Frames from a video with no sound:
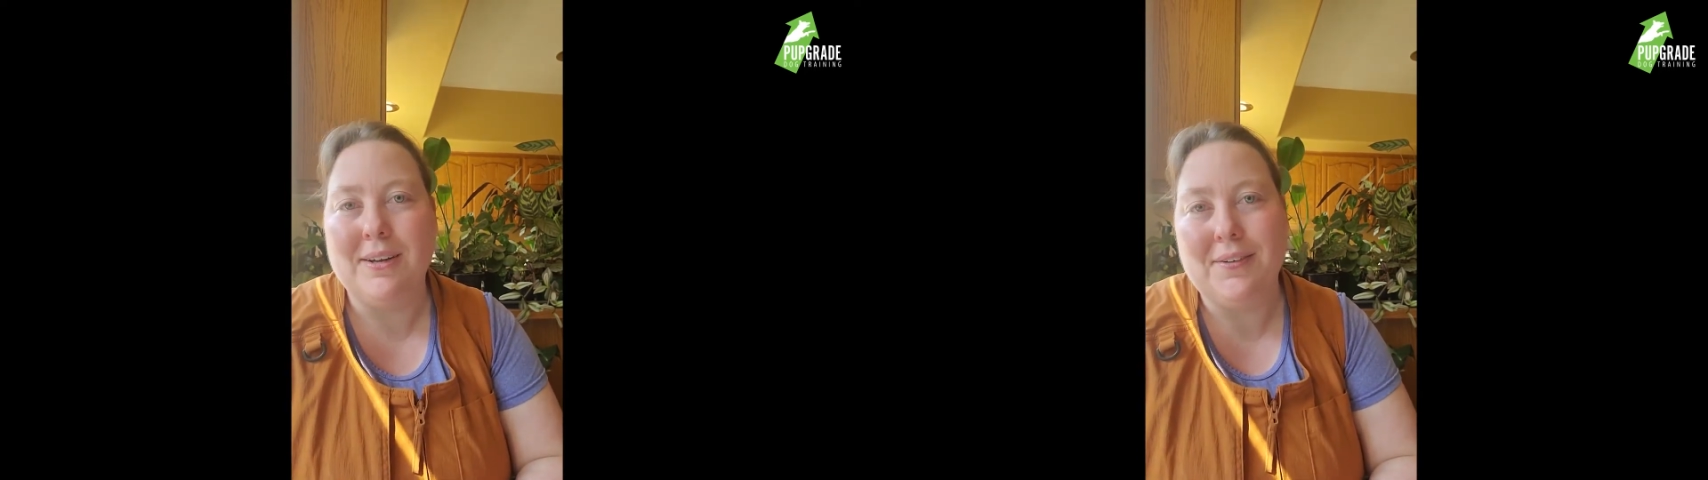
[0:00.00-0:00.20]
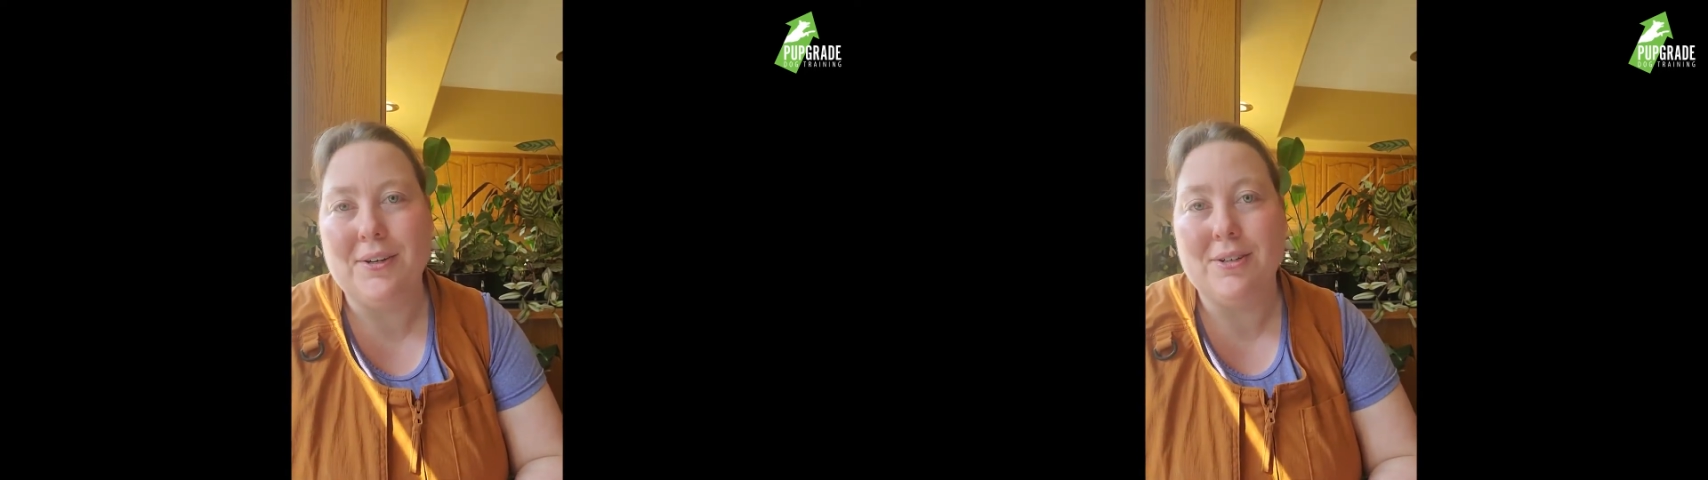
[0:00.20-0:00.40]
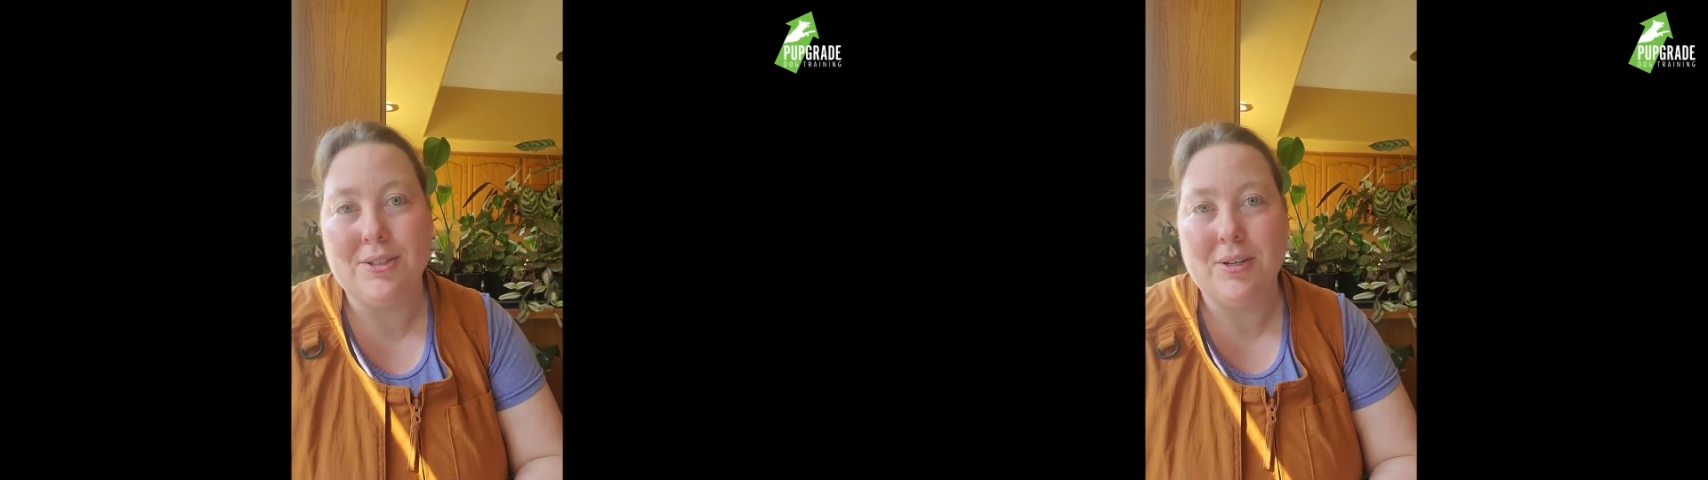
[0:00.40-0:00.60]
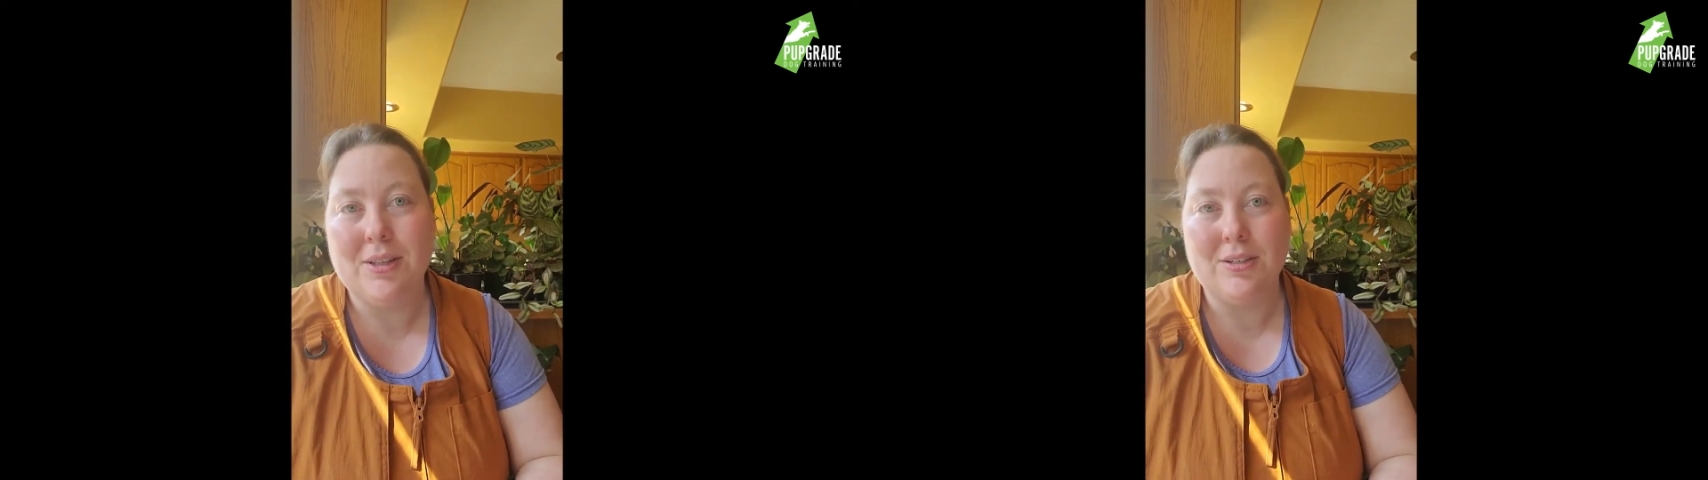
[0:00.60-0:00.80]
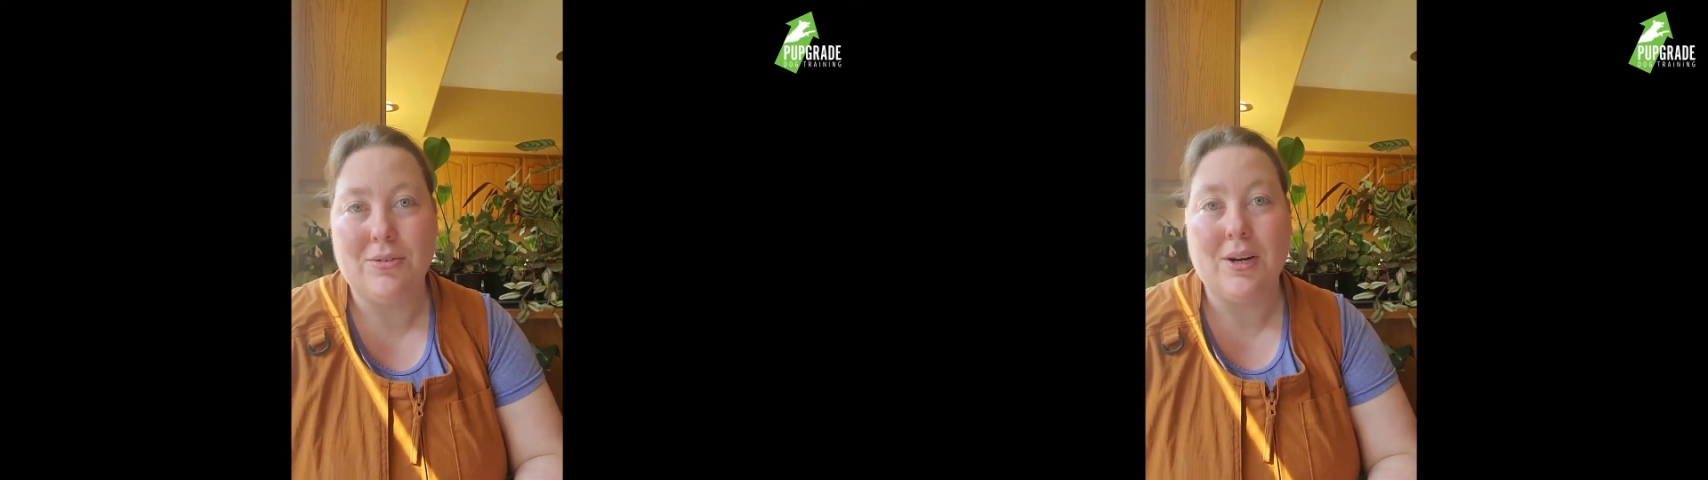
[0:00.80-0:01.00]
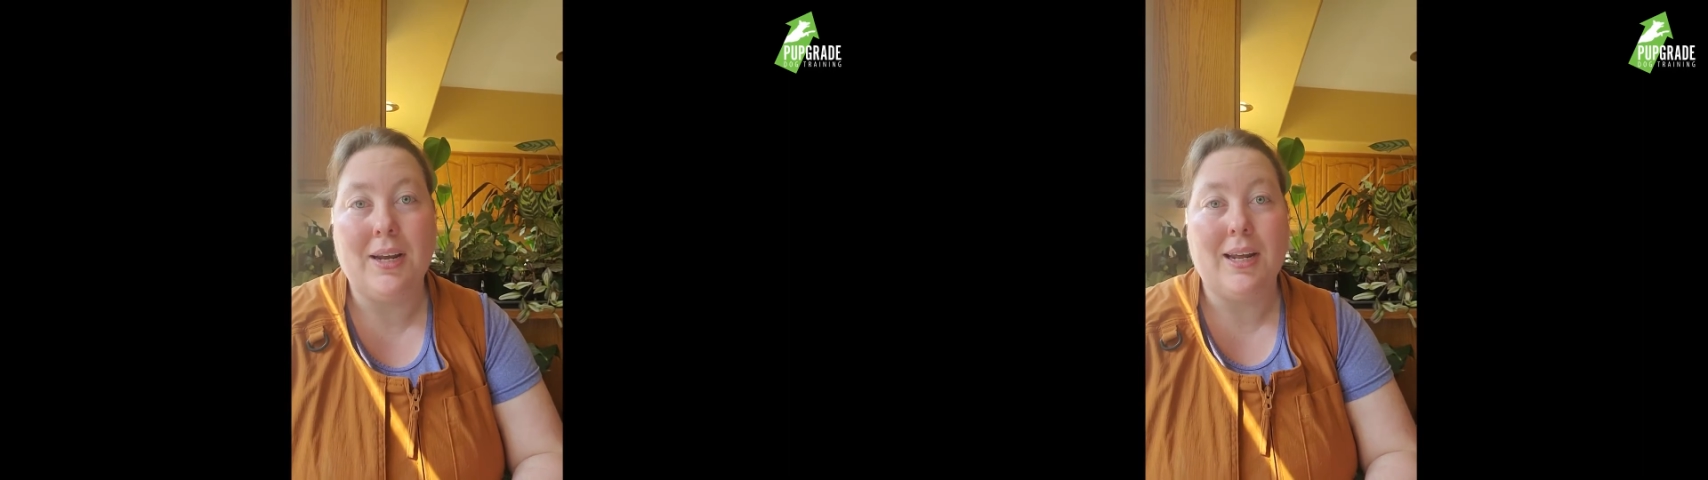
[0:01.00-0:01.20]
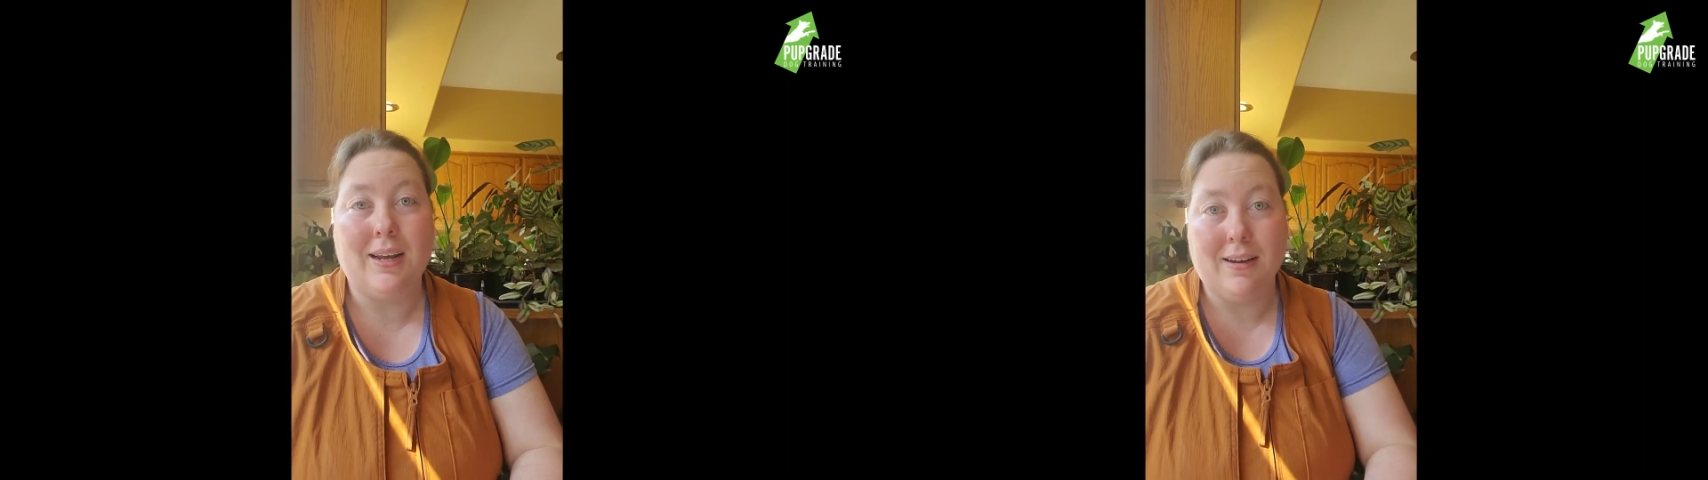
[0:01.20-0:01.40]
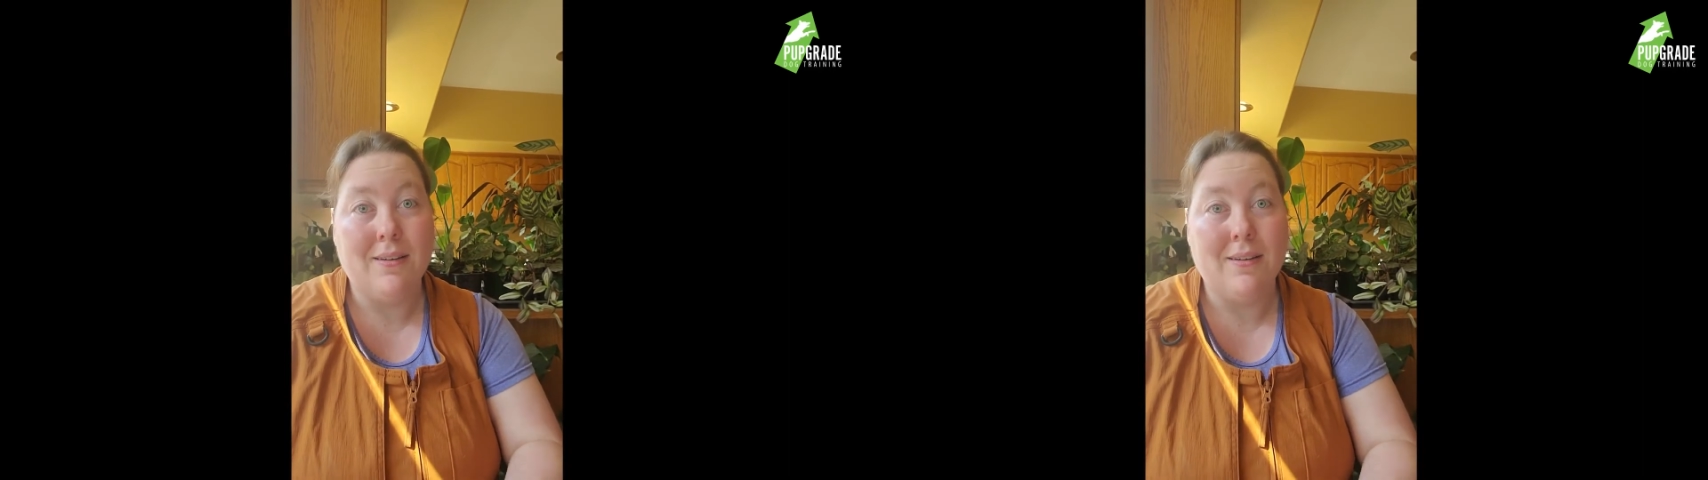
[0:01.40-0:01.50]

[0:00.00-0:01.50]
if you're doing the training